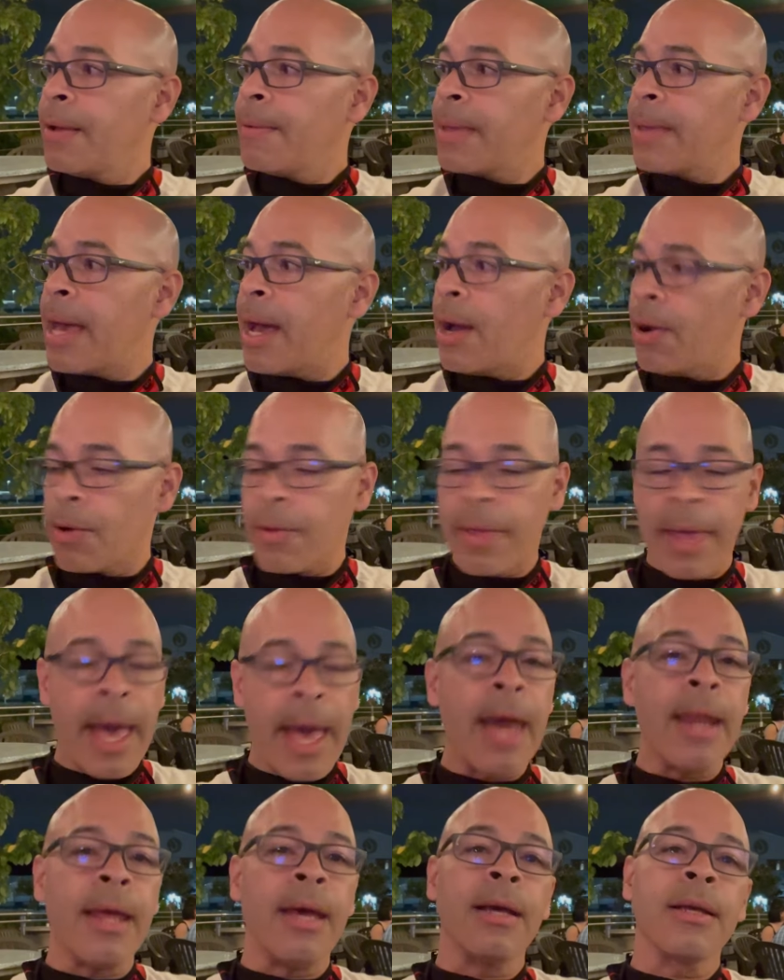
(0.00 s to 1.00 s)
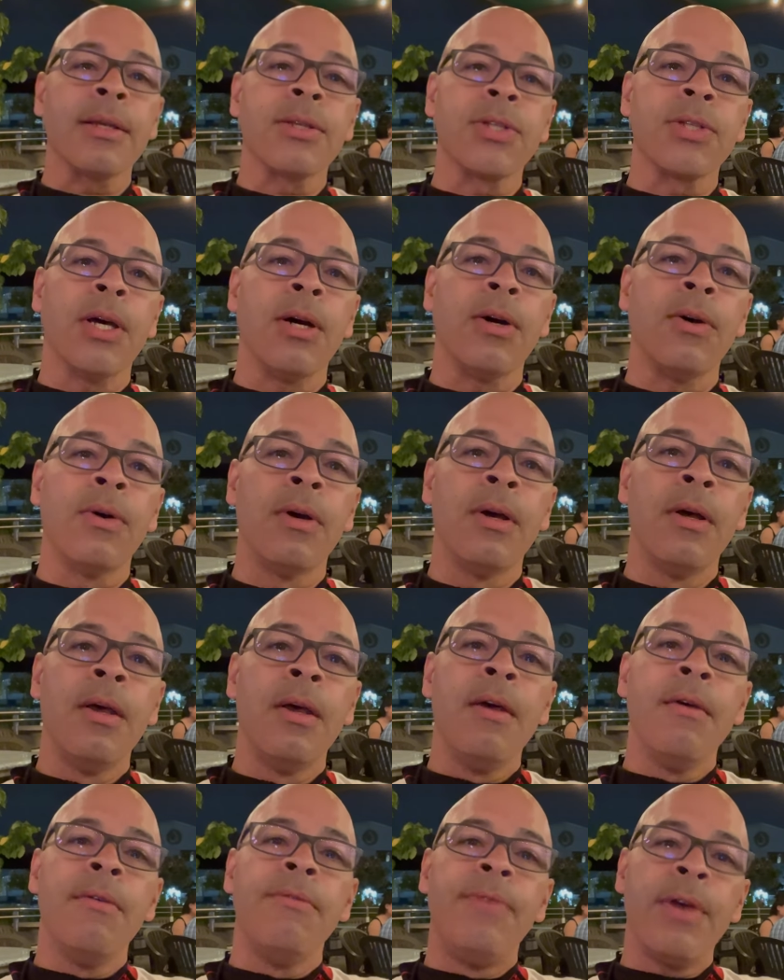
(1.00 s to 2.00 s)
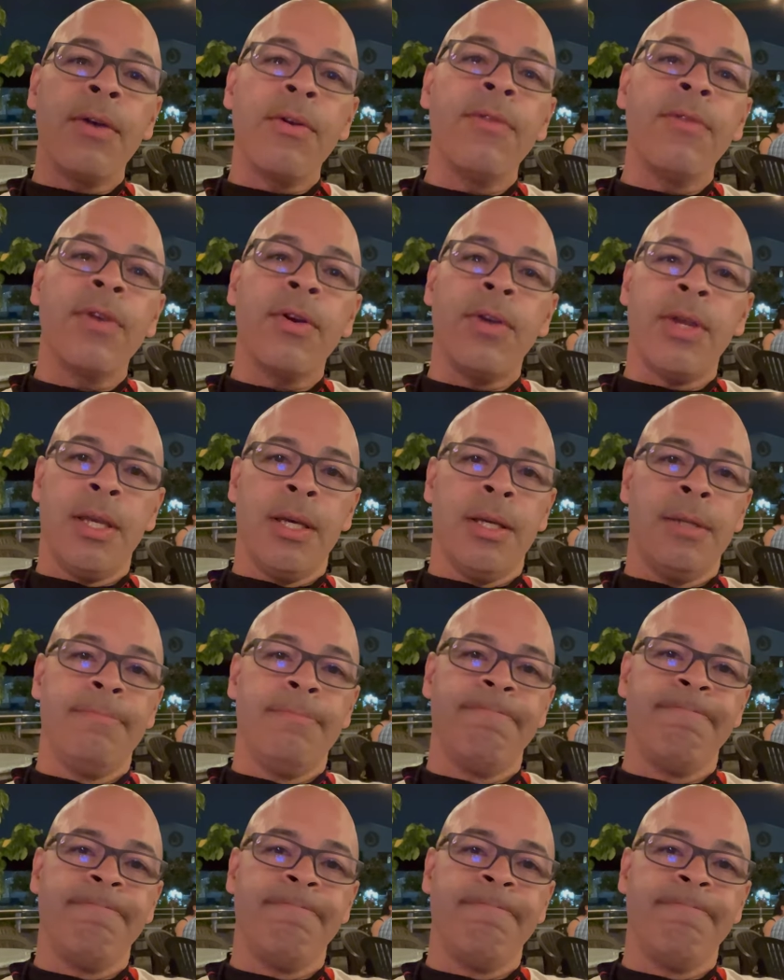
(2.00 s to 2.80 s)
Yeah, or the haddock. So very, very good.